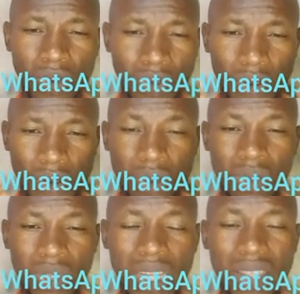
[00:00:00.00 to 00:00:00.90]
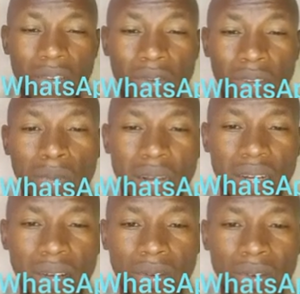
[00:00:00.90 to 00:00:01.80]
you're going to get a feedback
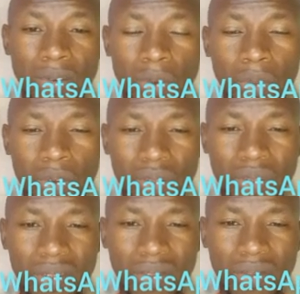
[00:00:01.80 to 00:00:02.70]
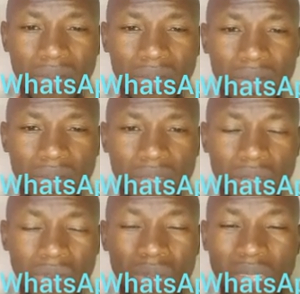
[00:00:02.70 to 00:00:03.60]
from us.
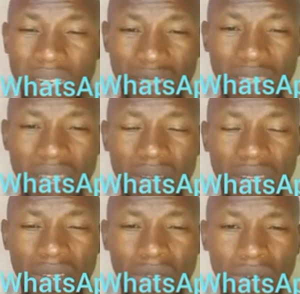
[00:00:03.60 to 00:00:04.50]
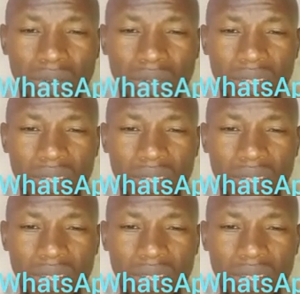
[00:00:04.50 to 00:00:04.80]
So that is how it is done.